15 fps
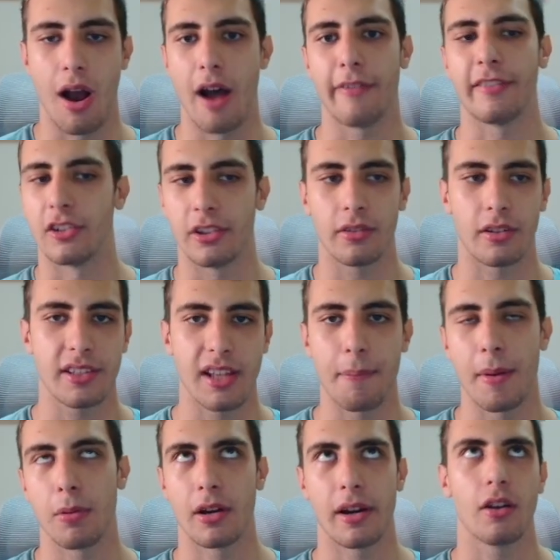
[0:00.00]
So after the third
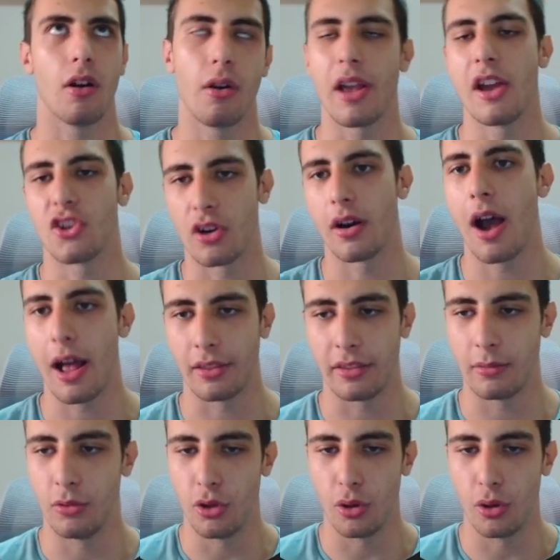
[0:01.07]
step, people are like, okay, sure, I'll